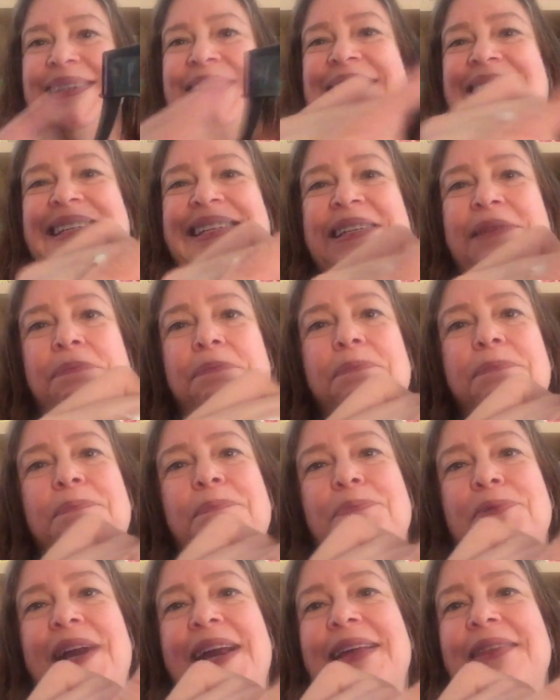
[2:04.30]
So you just
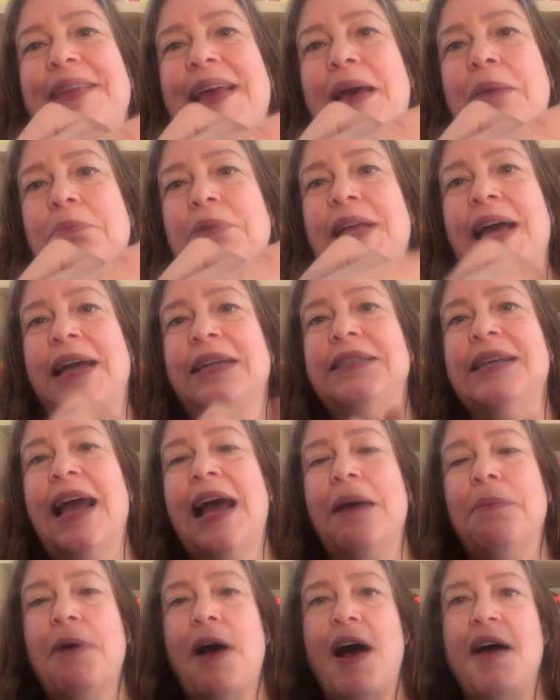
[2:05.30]
break that black
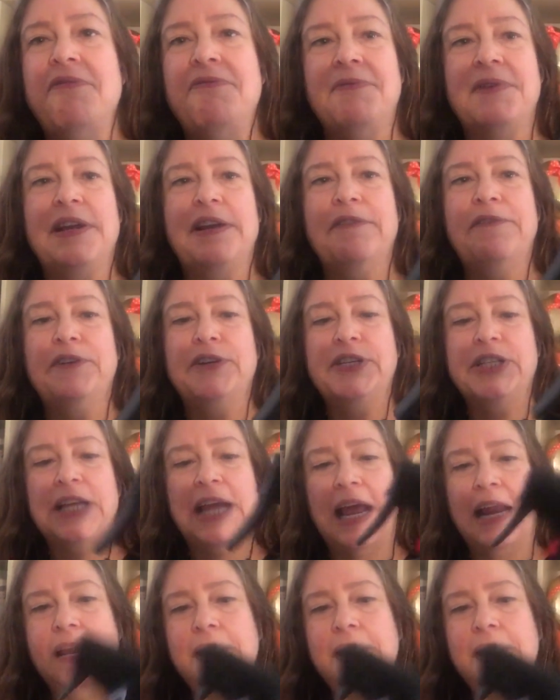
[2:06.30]
tab off when you first get